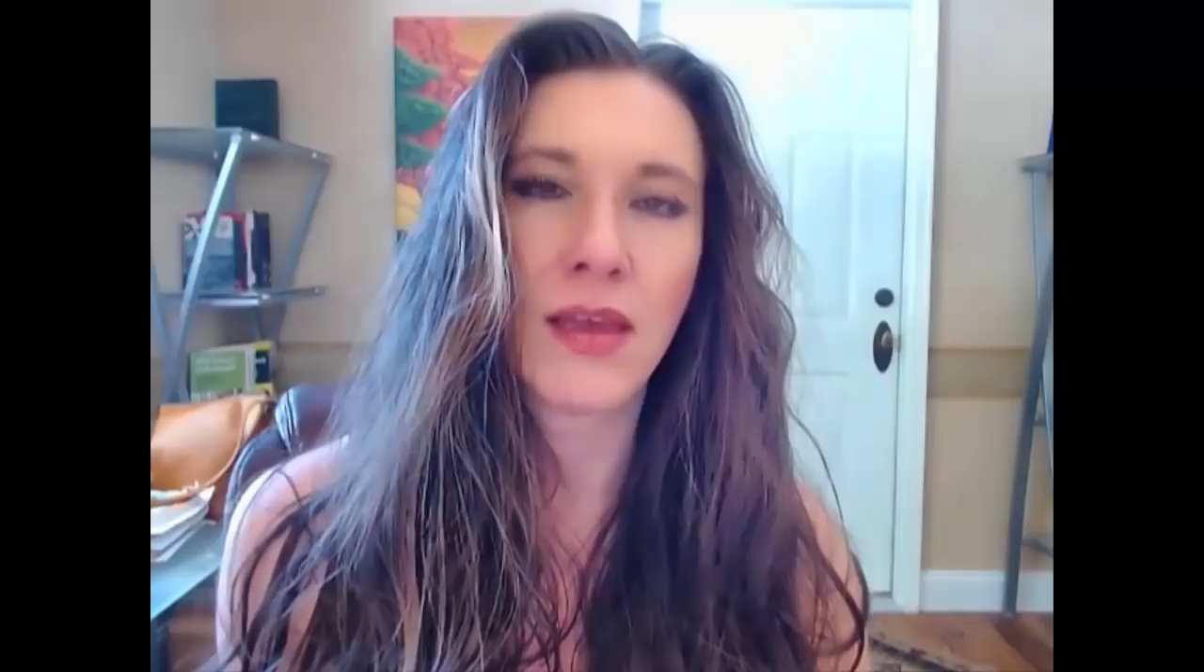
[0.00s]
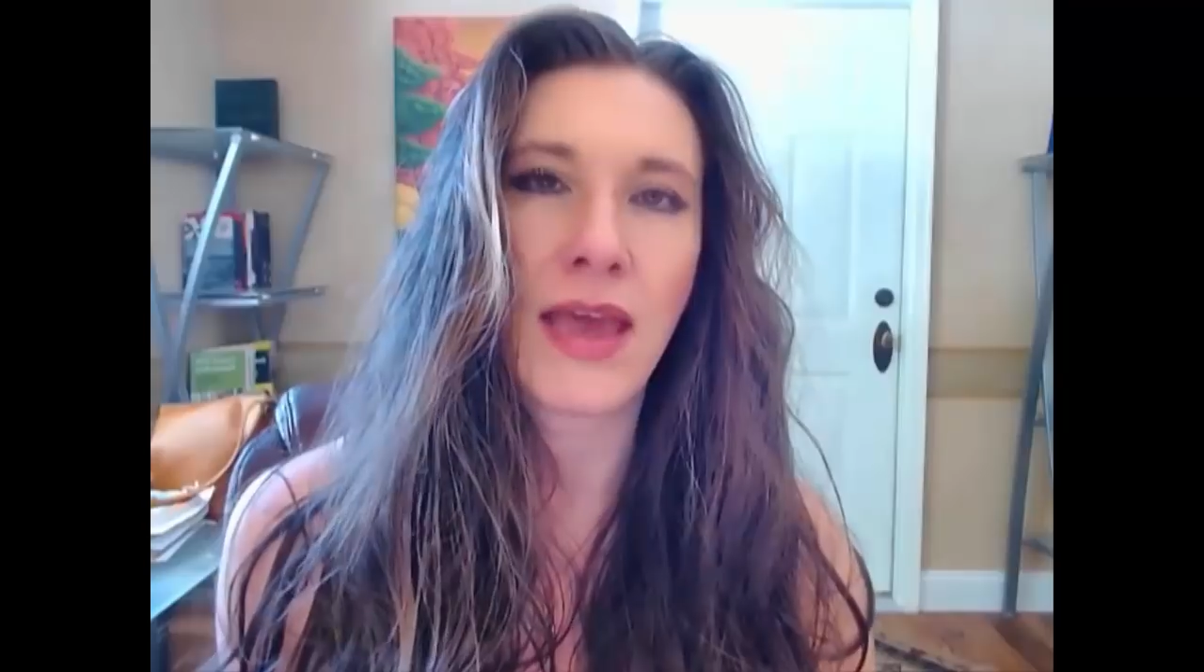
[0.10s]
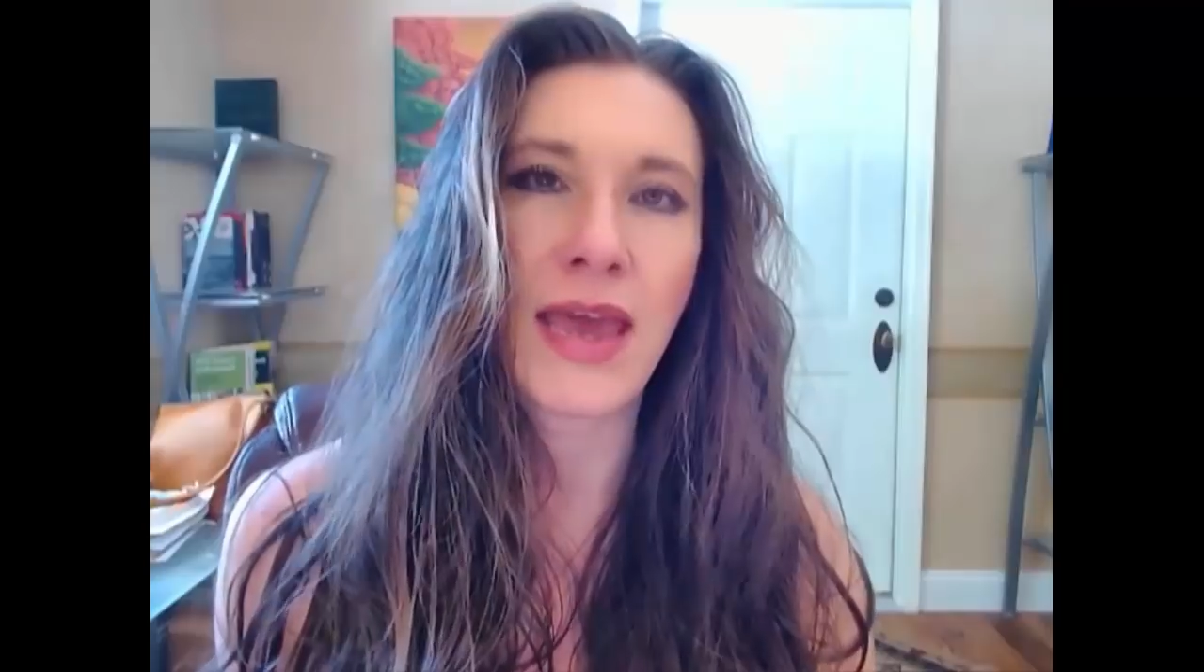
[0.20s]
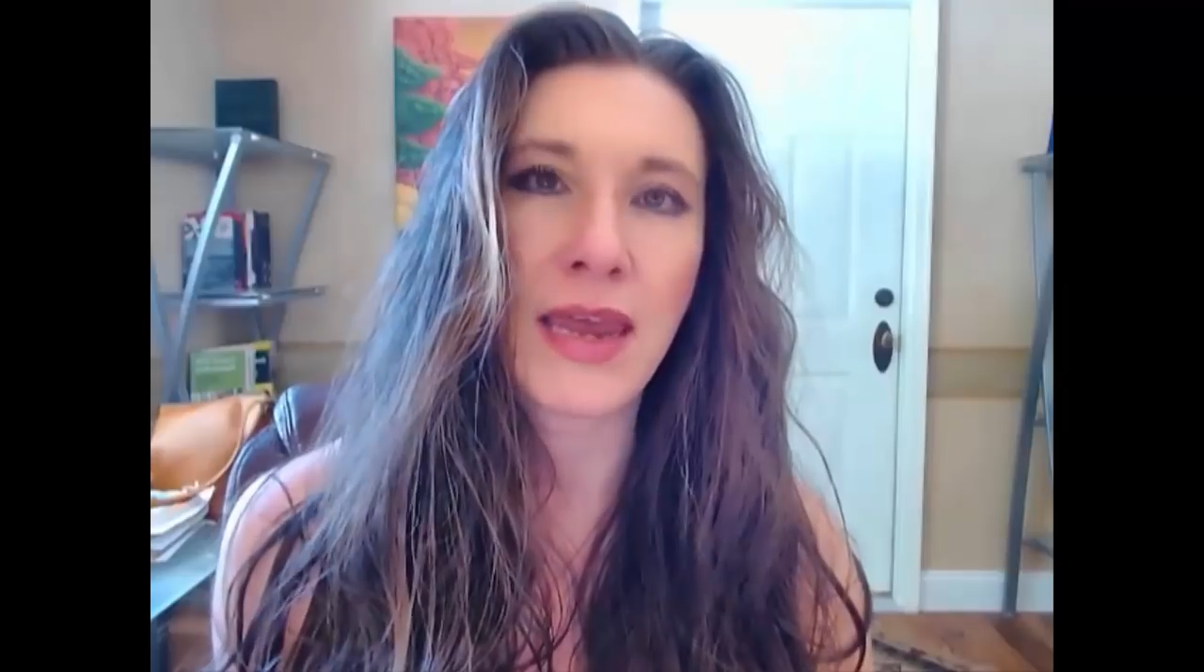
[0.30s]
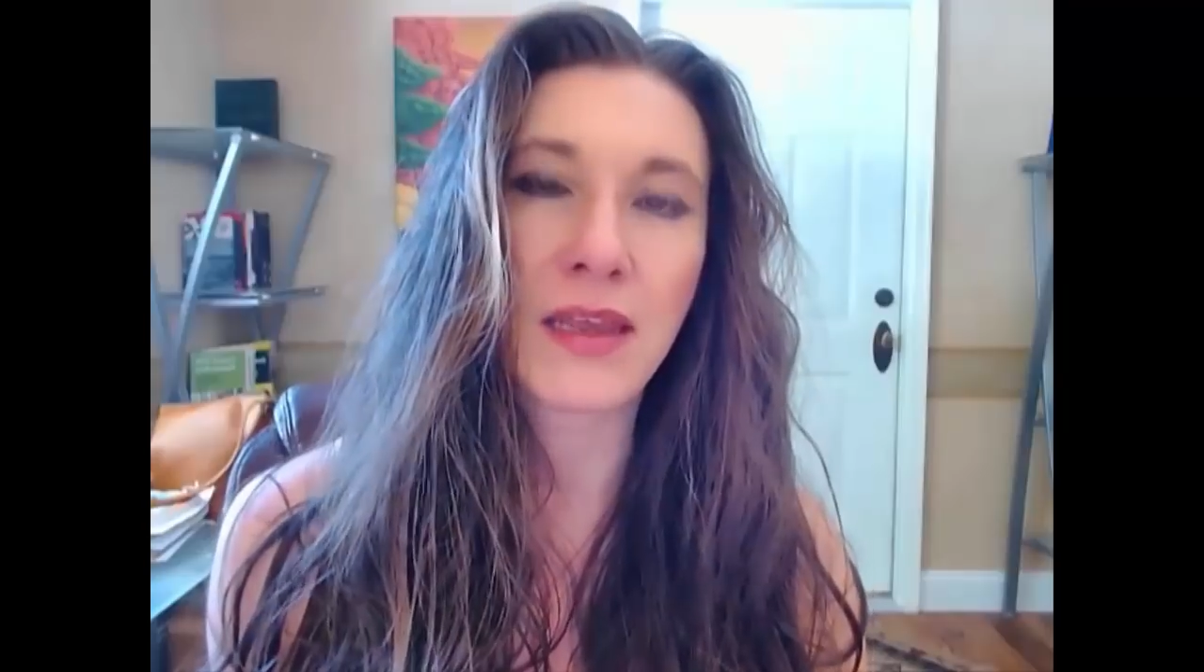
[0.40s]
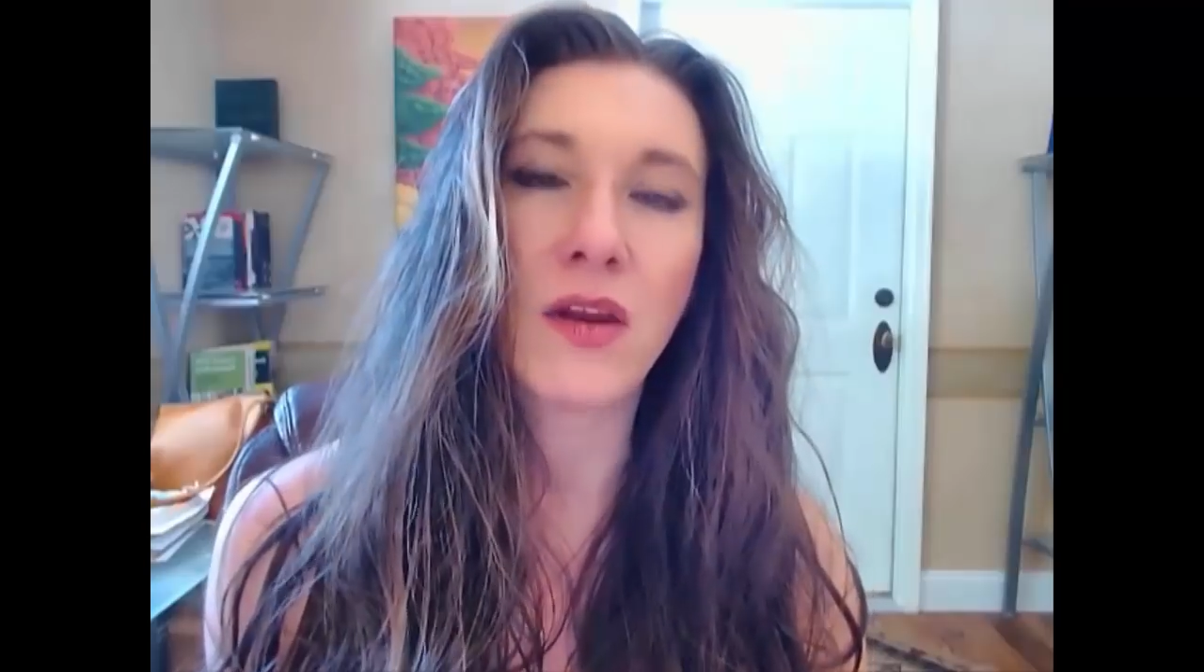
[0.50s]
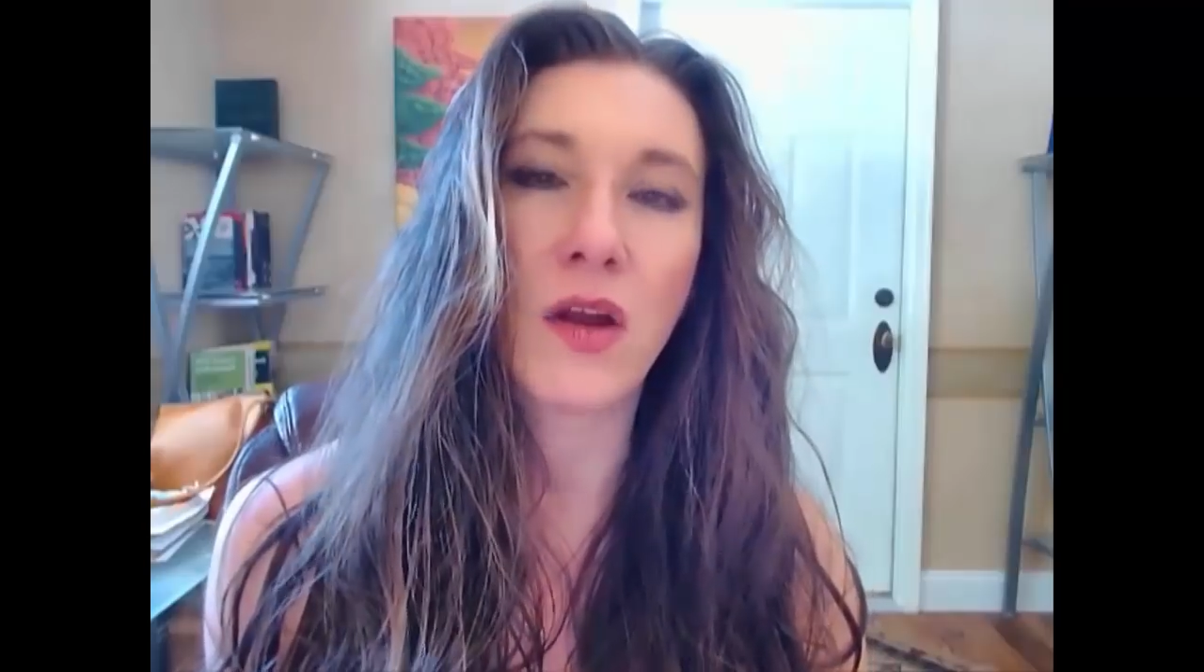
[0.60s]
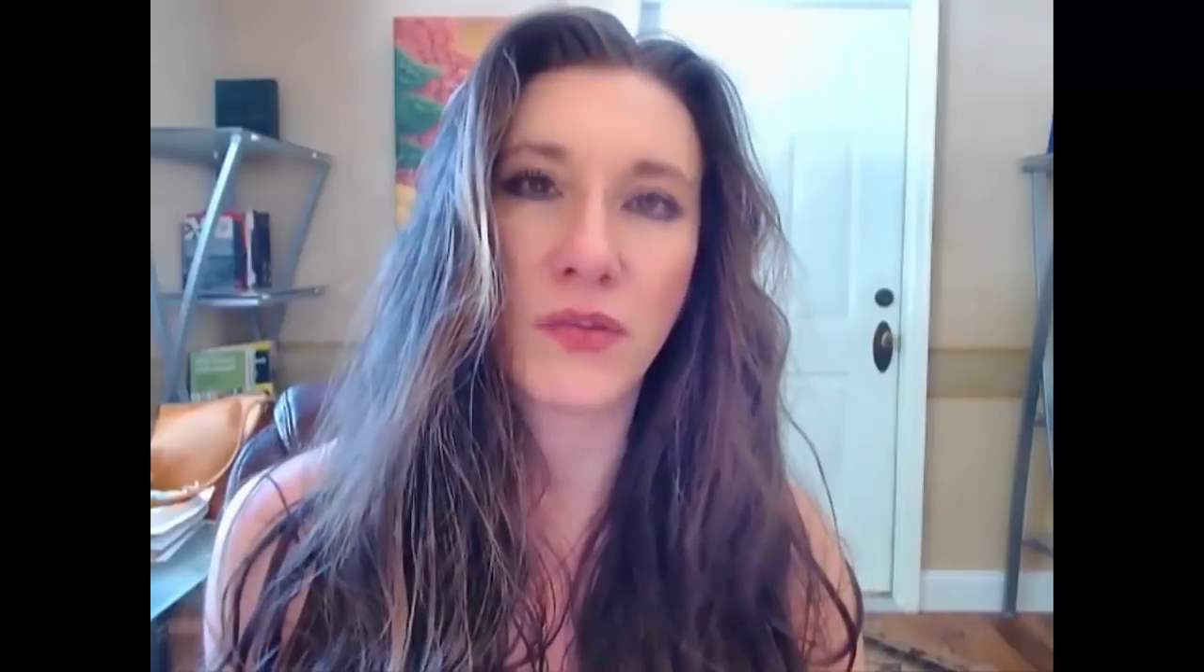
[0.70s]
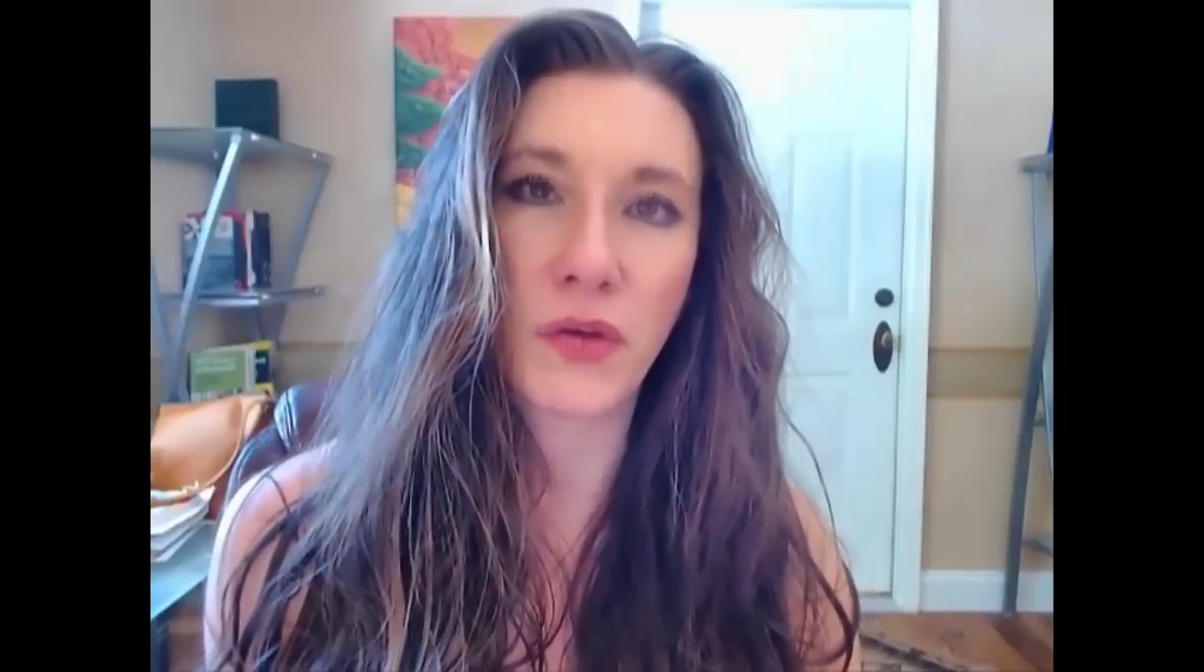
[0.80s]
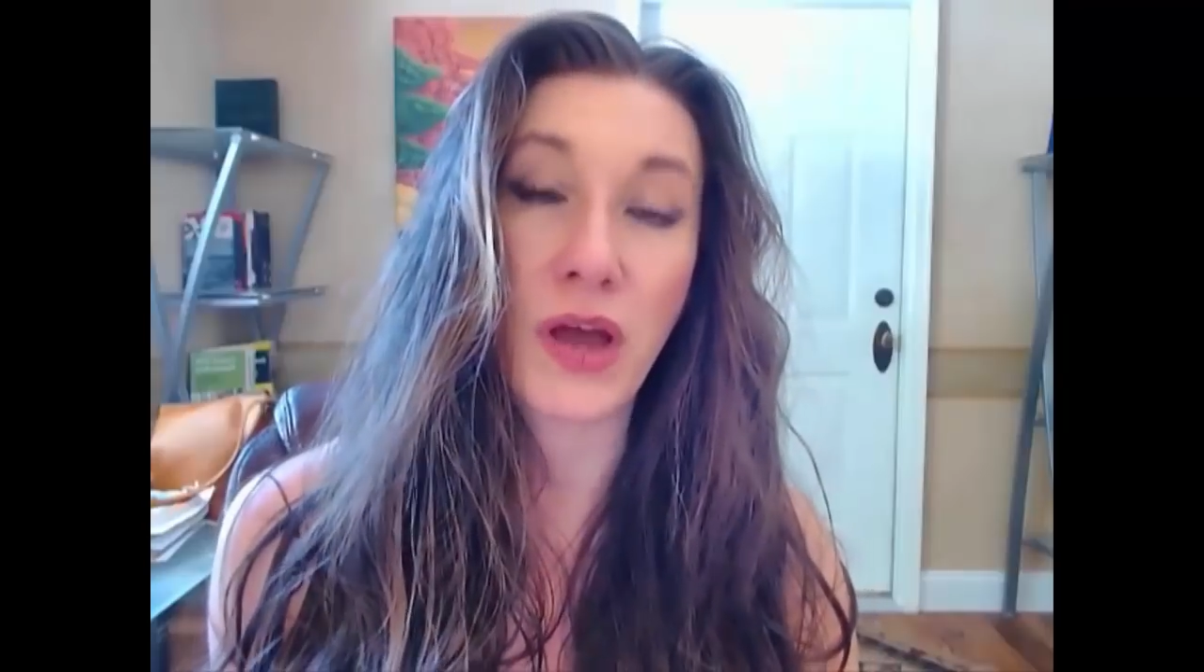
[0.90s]
And it can
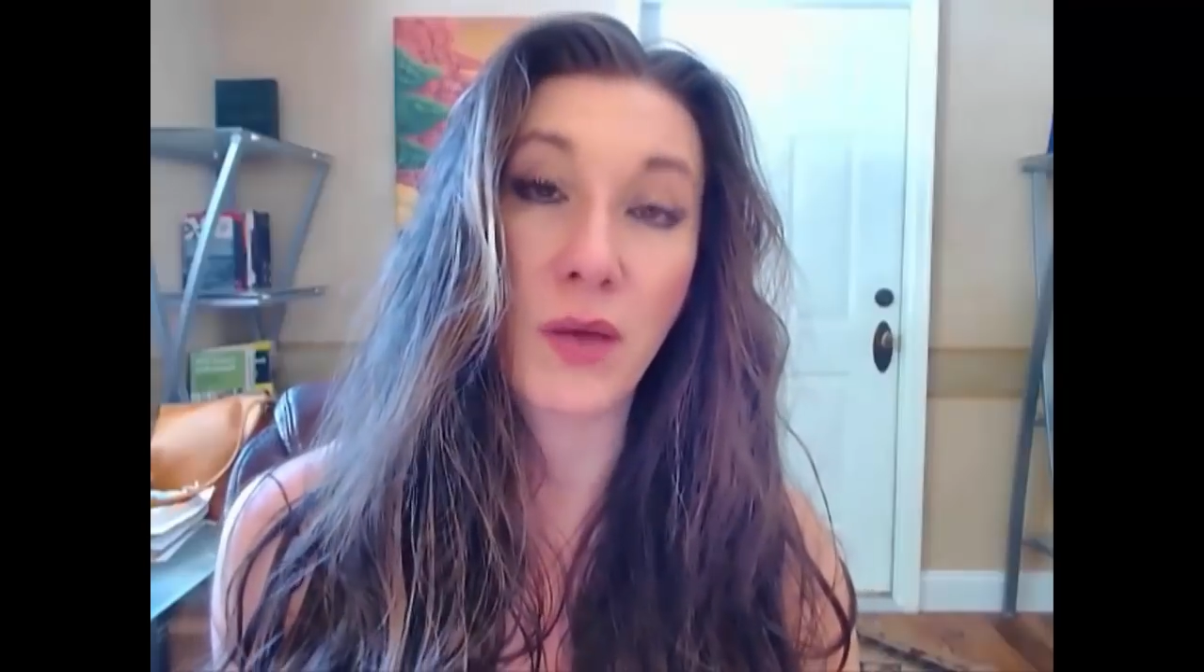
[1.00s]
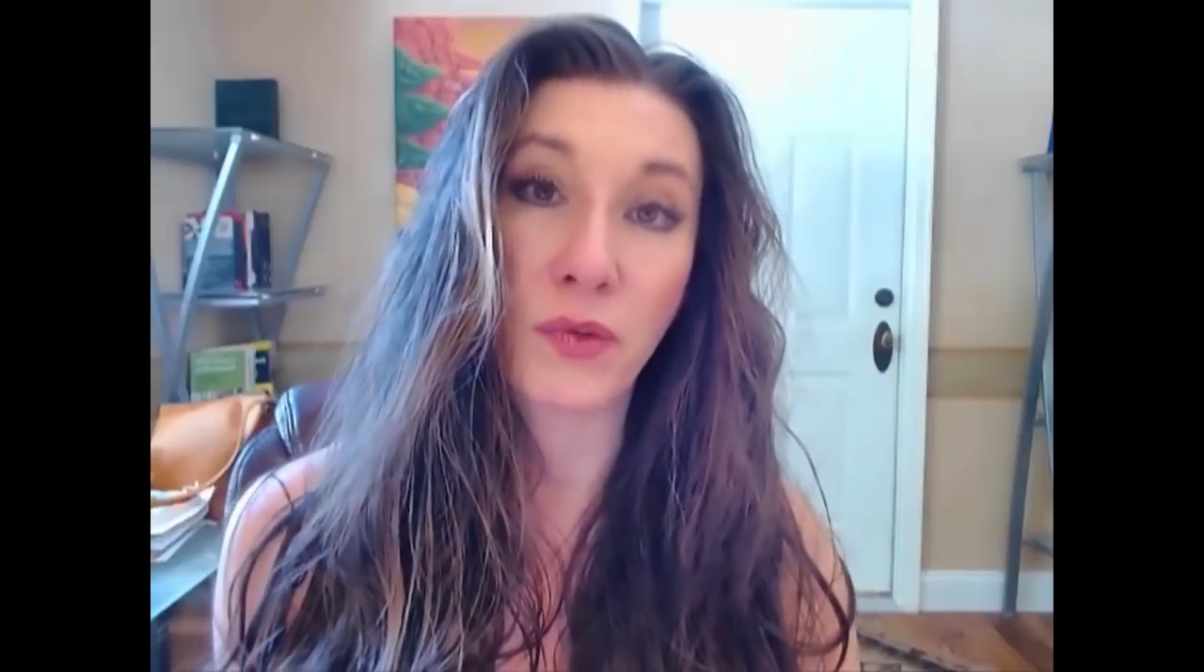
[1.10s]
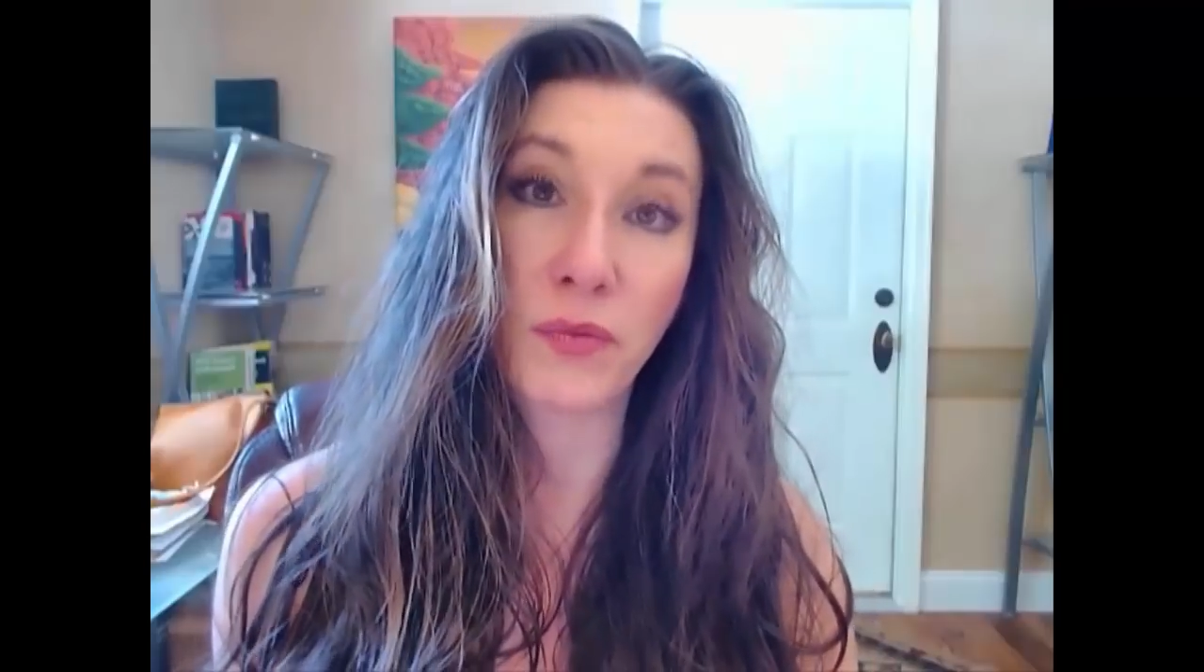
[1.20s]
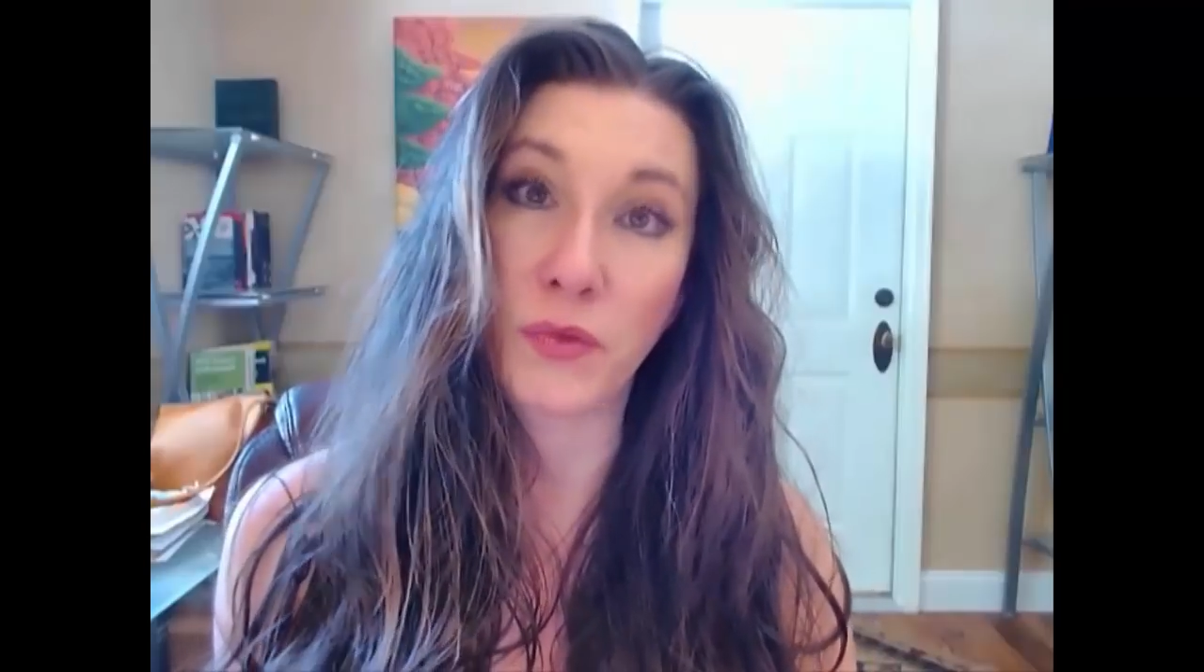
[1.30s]
also come from